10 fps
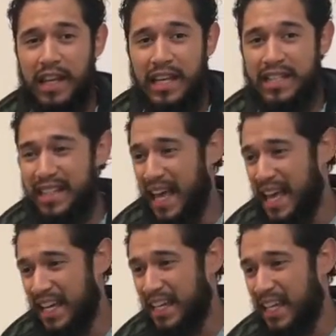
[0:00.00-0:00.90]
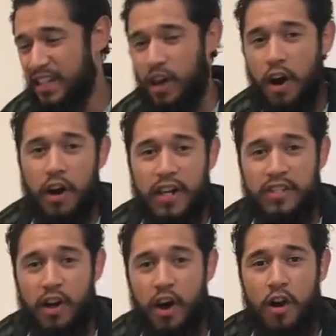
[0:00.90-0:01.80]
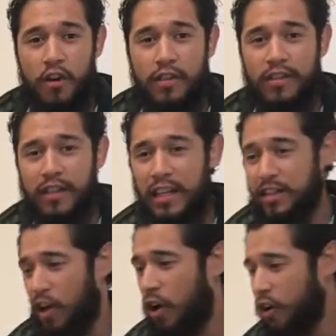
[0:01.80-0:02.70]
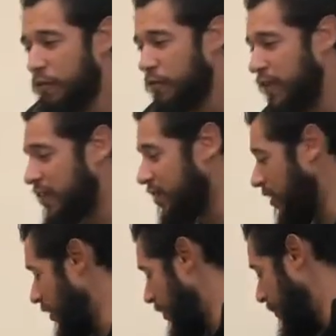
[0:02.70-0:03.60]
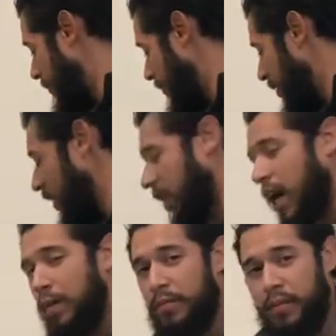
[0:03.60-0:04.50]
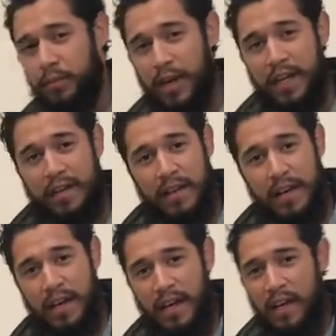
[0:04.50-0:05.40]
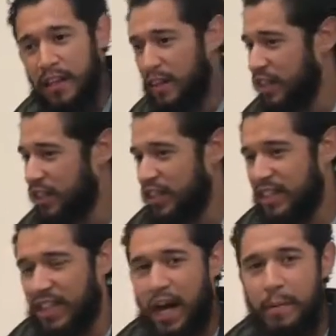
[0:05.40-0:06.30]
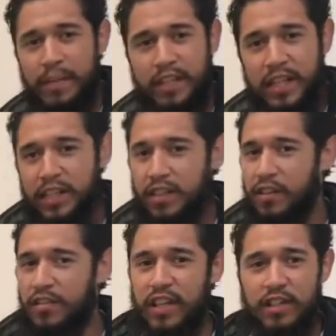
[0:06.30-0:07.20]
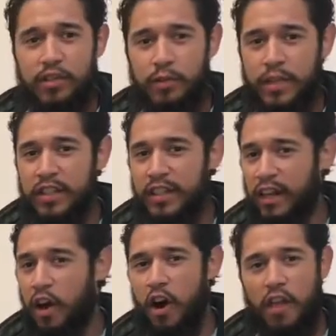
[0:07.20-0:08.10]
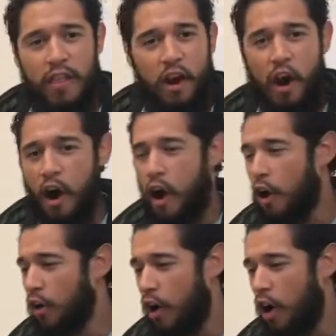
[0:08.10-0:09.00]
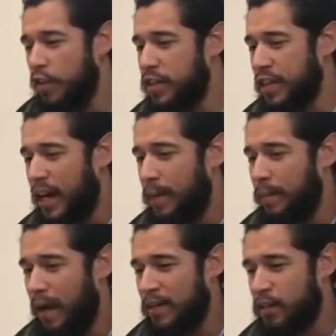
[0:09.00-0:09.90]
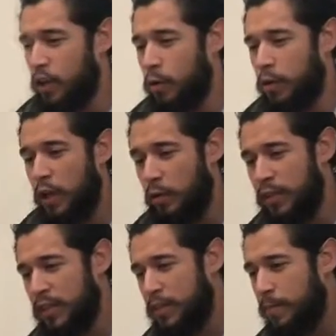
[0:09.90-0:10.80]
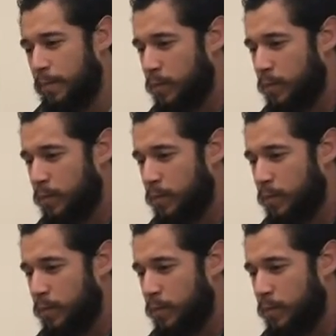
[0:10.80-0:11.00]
is a hard feat to accomplish, right? Just the competition, there's injuries like all the time. So there was,